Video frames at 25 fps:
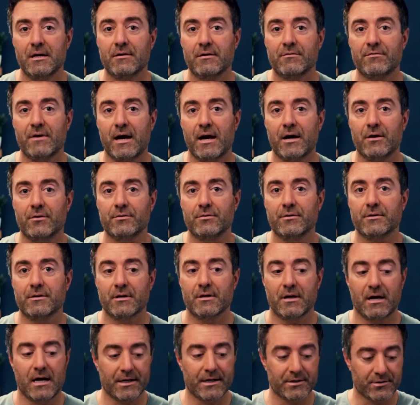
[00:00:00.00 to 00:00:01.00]

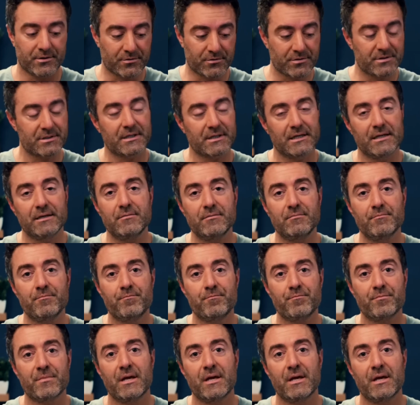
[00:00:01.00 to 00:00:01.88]
found on your skin,